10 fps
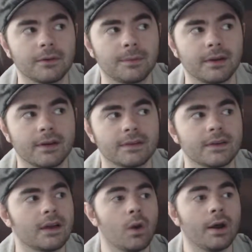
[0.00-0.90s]
Is
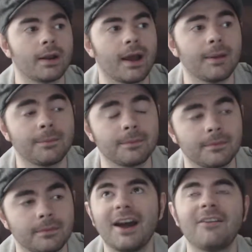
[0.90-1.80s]
because one,
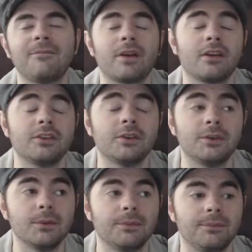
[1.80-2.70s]
I've been on
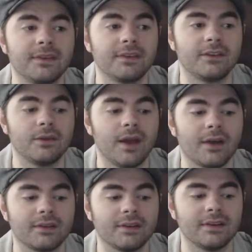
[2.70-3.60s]
YouTube since
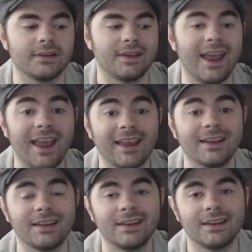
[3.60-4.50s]
2010.